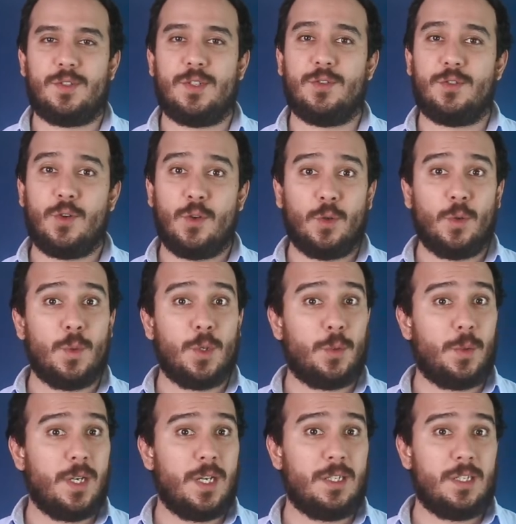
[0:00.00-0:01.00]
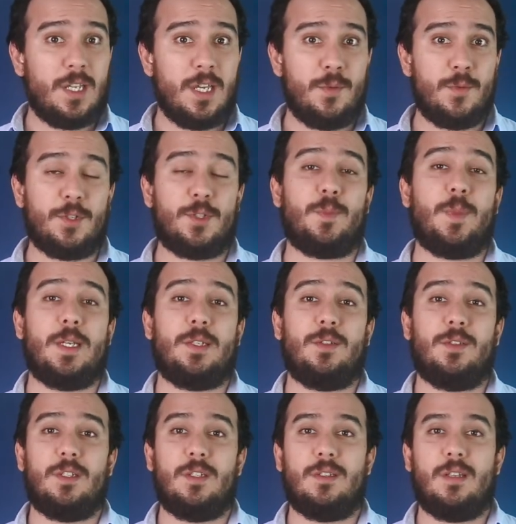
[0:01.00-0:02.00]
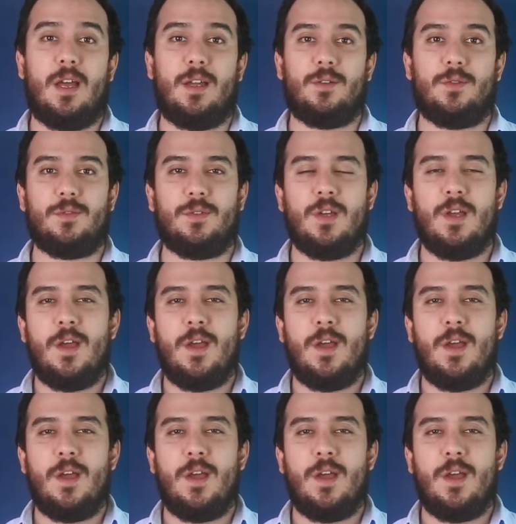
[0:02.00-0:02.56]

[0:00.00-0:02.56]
since Google will create keywords based on these titles.